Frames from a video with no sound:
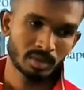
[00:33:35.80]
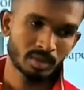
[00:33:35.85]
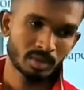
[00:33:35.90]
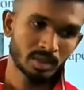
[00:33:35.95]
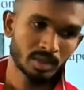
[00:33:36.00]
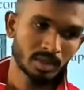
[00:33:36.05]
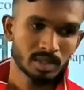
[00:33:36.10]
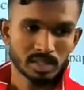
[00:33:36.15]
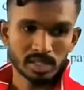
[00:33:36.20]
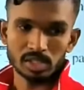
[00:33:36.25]

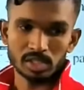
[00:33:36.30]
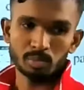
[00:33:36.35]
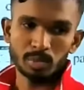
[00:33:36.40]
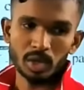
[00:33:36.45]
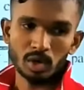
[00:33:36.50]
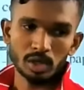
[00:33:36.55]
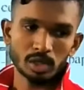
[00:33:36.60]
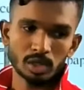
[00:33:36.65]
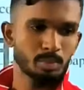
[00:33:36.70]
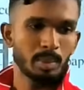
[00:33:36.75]
Just because
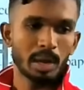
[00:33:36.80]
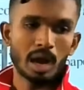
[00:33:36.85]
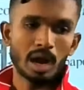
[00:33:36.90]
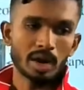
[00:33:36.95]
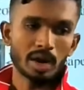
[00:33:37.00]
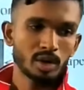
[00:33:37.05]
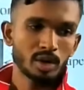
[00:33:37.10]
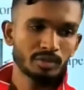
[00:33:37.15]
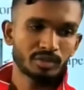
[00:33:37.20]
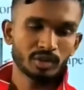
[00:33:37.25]
plant do
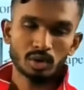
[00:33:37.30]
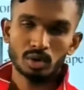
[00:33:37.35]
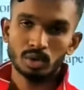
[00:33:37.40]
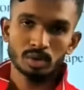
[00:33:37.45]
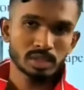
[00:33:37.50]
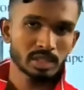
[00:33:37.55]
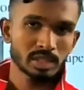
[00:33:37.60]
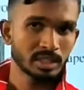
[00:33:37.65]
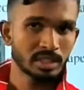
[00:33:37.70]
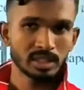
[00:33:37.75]

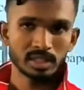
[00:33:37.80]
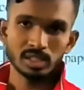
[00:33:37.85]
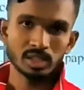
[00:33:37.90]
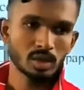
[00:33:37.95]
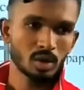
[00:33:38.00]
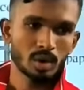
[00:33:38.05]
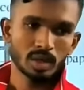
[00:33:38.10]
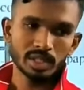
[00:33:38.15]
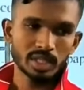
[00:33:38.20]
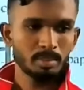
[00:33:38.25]
photosynthesis, don't
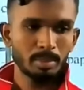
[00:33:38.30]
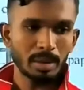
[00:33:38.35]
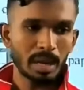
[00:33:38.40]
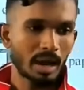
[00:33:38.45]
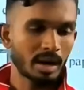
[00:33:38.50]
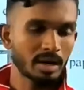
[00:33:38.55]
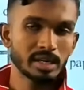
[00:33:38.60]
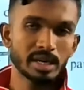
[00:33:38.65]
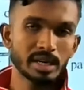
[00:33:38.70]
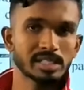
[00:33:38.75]
think plant
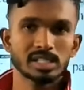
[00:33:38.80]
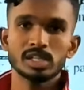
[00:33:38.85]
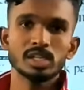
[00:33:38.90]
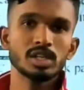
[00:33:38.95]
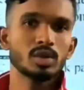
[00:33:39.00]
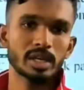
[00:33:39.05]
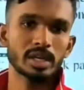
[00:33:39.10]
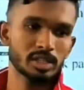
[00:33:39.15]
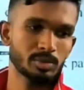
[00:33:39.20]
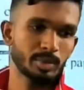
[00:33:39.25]
doesn't do
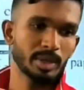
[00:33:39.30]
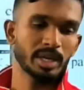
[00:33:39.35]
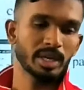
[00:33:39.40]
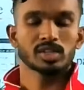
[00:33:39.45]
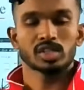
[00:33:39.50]
respiration.